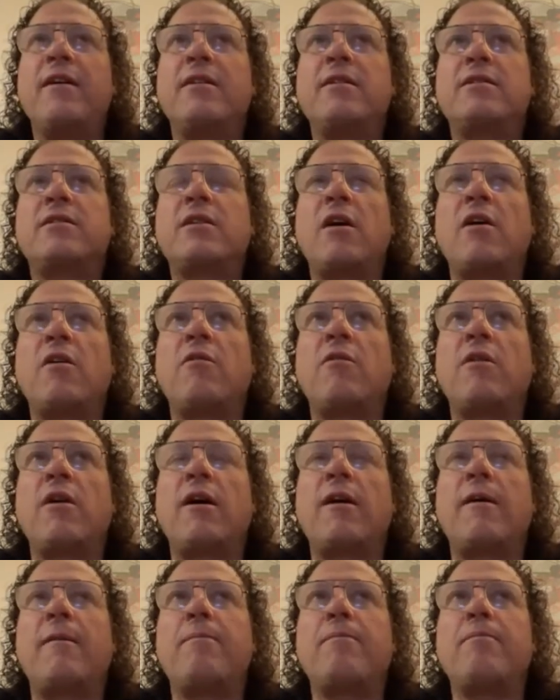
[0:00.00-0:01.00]
So,
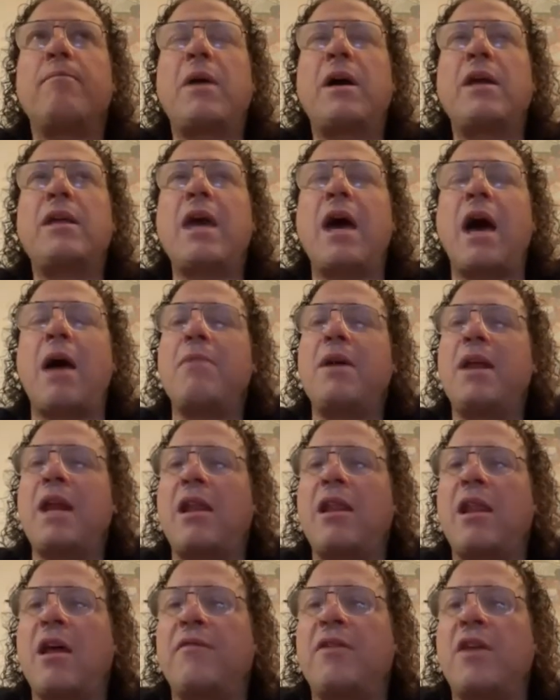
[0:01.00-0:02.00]
but yeah, I mean,
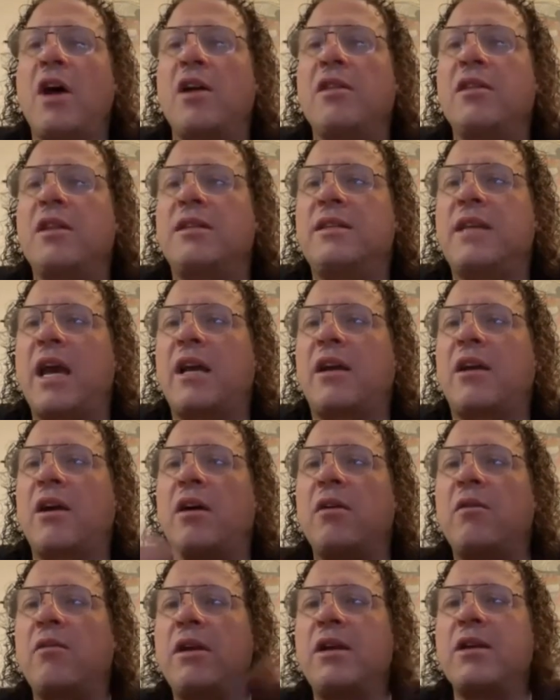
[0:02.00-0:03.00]
I love The
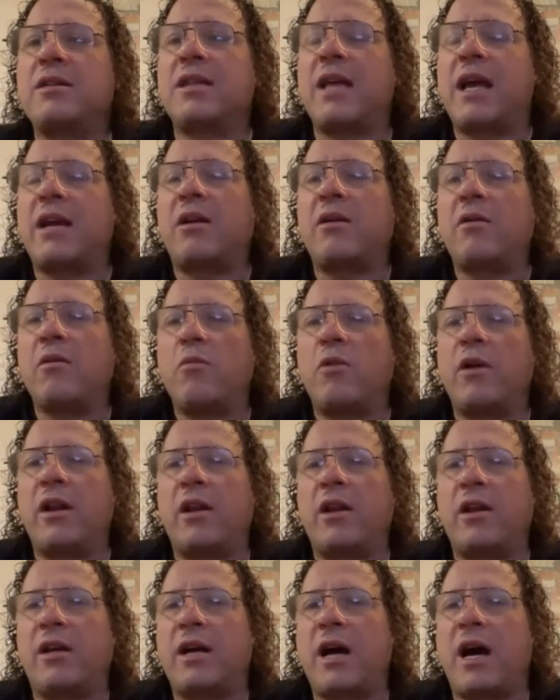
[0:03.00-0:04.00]
Undertaker is like one
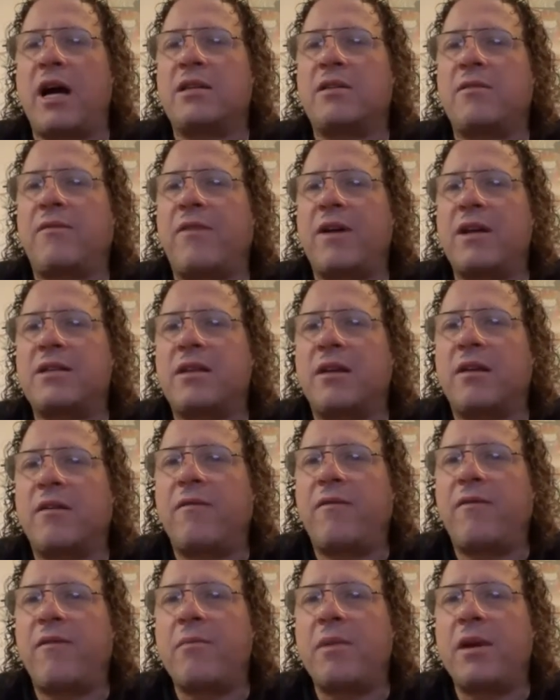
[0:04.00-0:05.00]
of the gods of wrestling
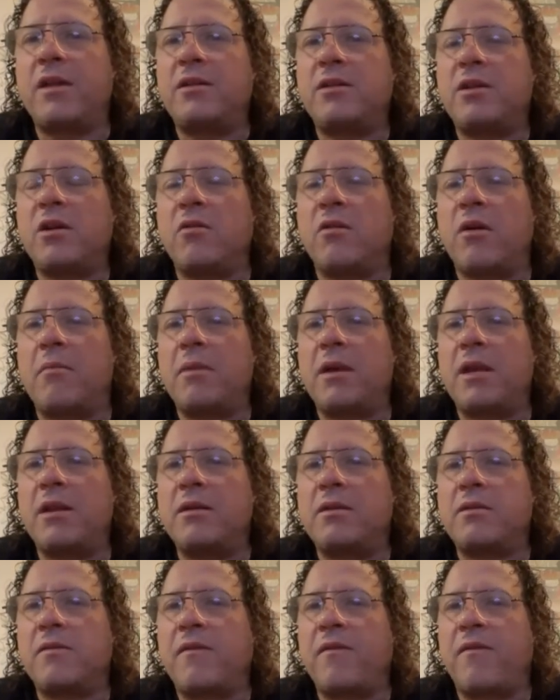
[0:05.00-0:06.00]
for me too. I mean,
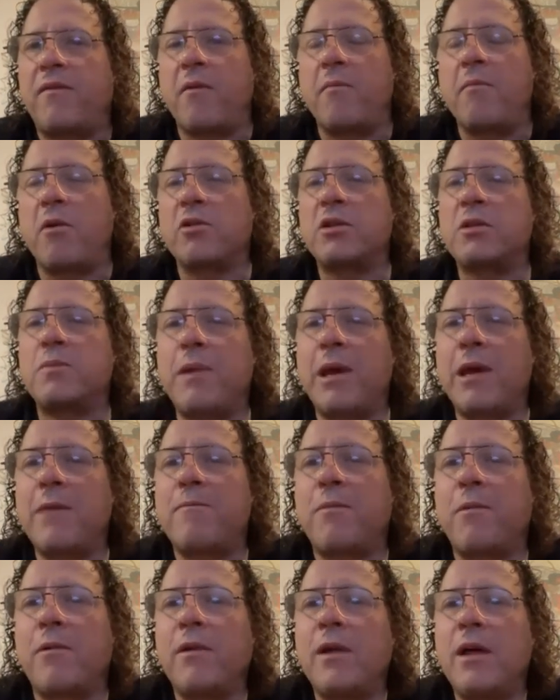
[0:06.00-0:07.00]
it's for most
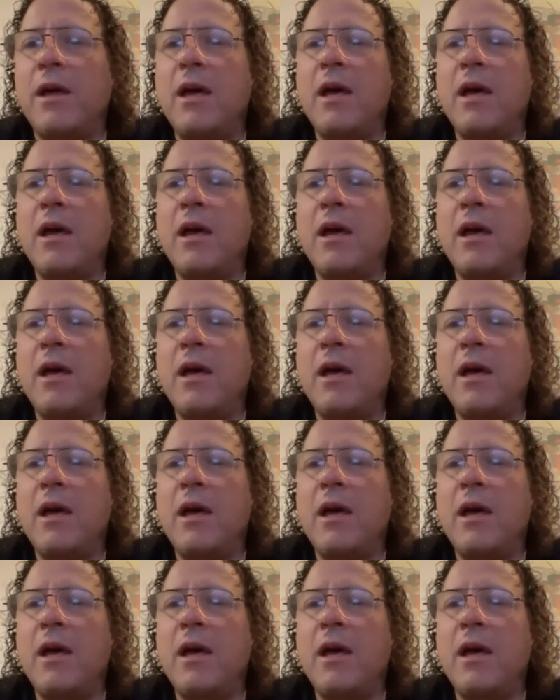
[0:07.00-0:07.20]
people.